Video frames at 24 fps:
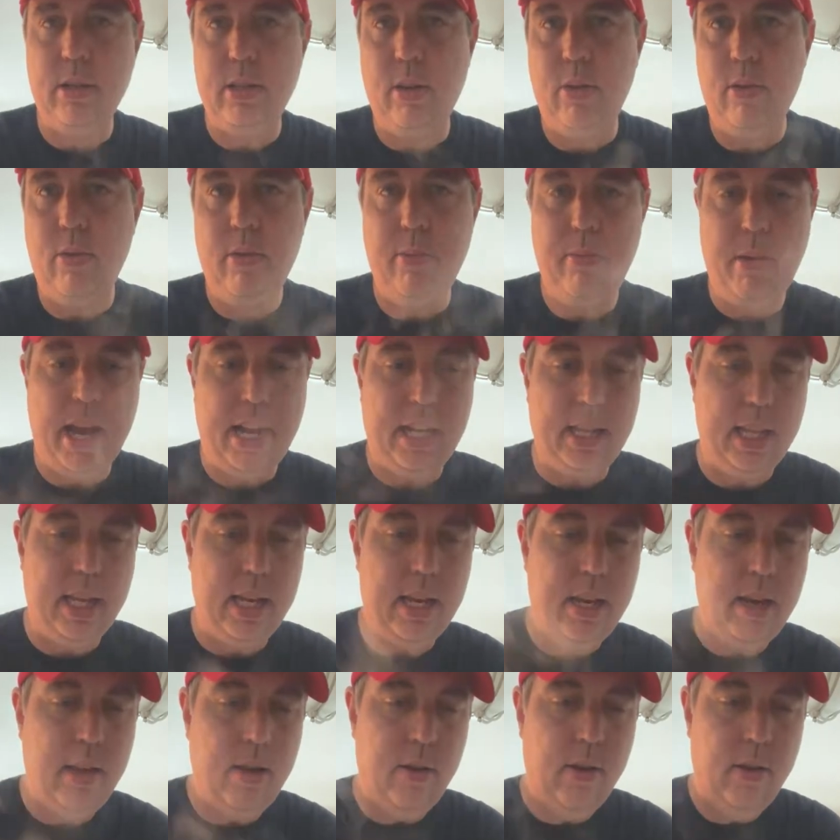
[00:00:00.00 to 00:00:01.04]
years old back
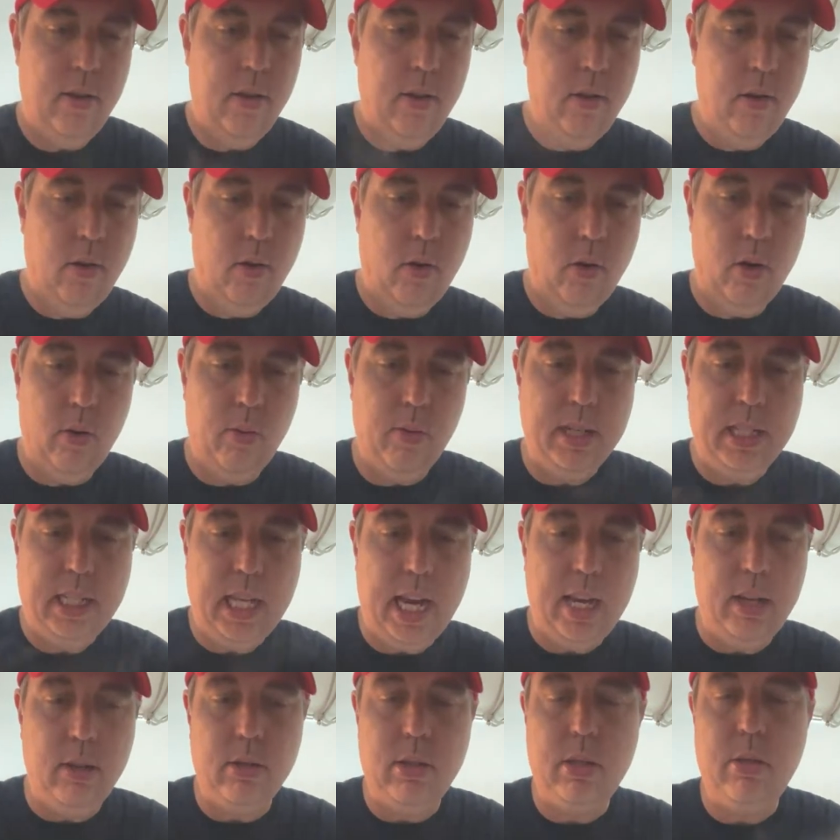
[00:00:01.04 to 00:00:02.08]
then? Or when
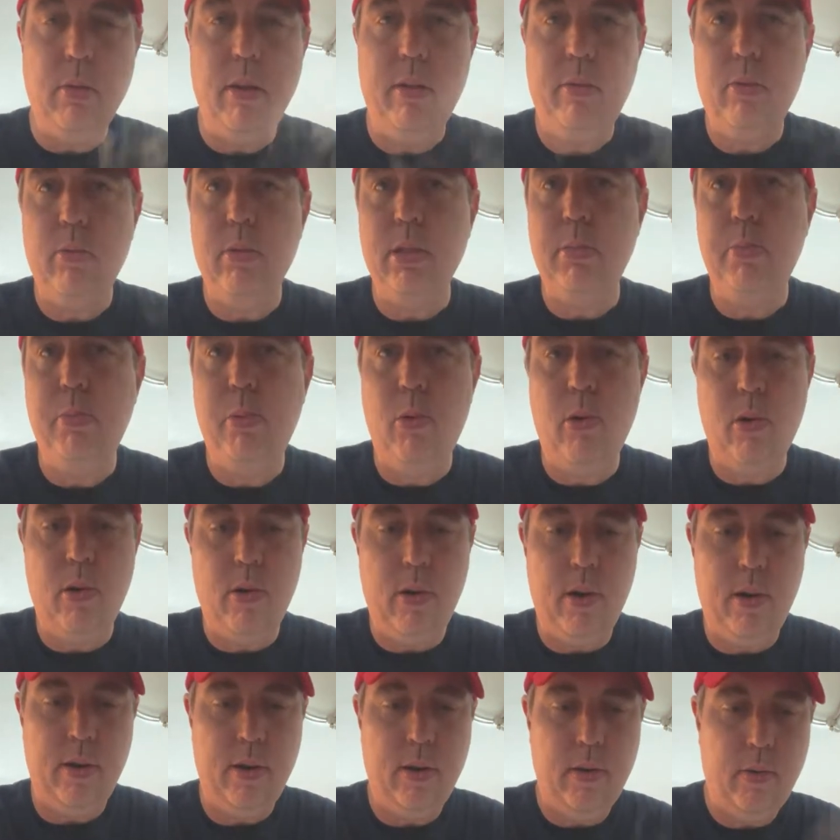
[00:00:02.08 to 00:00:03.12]
Taylor Swift was
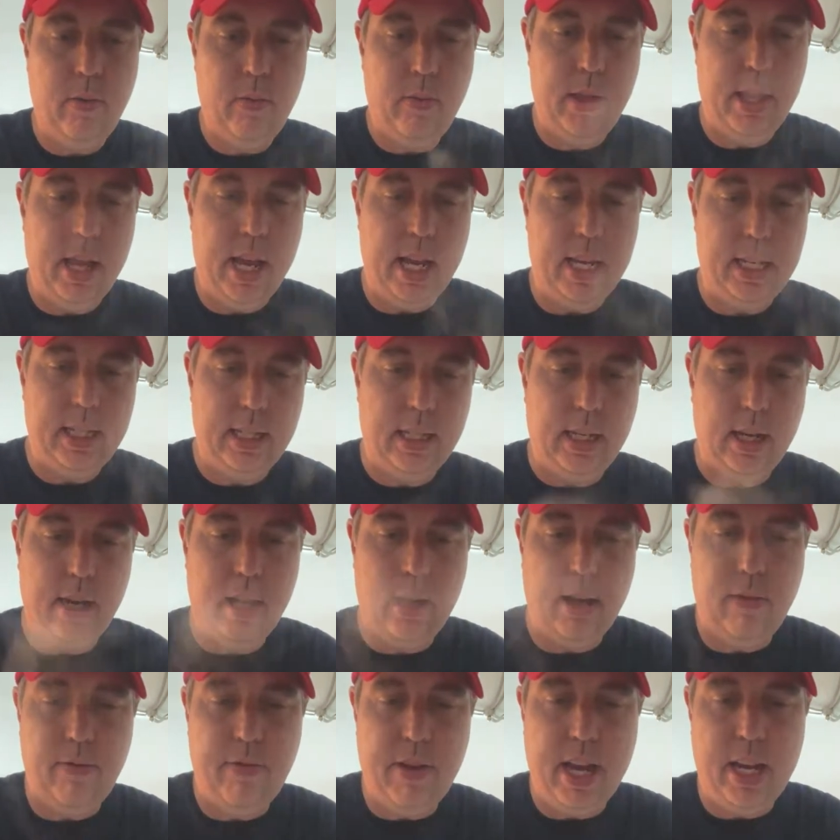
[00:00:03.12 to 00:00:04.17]
born, when that
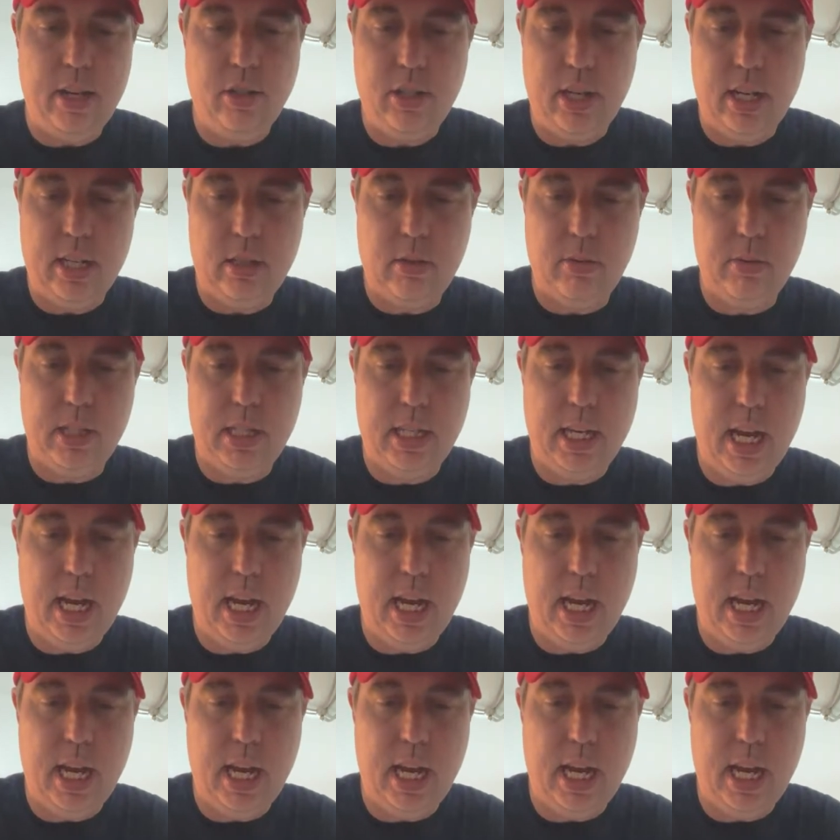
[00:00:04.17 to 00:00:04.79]
VHS was